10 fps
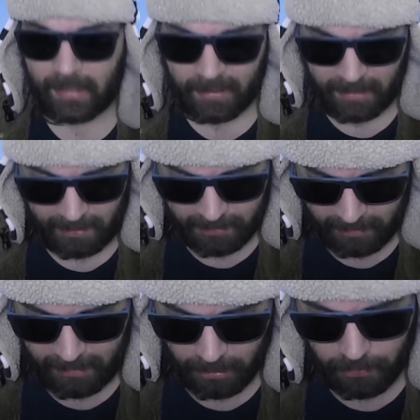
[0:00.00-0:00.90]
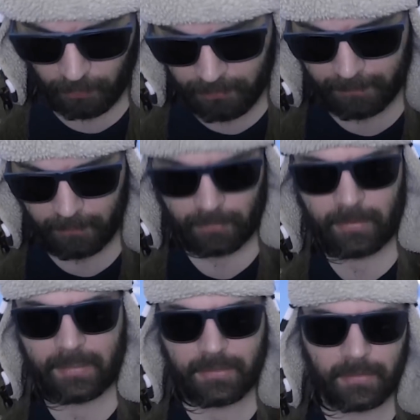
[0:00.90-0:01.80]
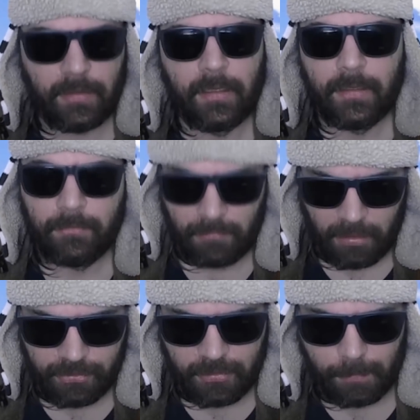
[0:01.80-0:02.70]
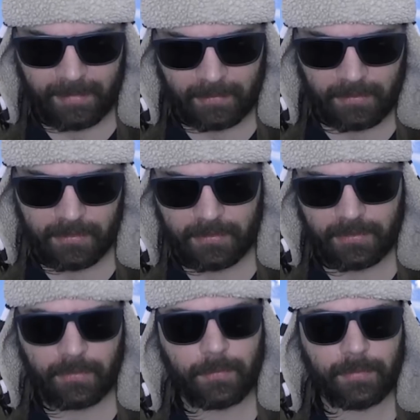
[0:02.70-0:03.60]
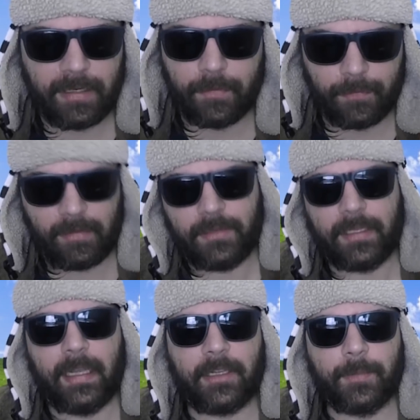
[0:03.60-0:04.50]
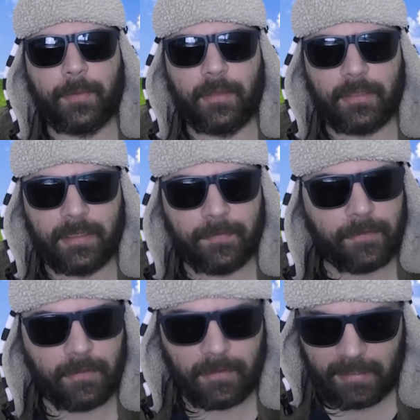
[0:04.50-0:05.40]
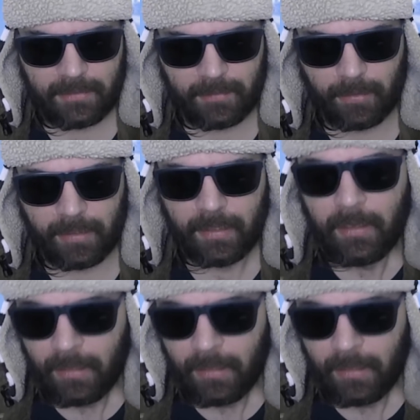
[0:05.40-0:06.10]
And yes, in a court of law, it's logical practice to bring a forensic expert in for testimony.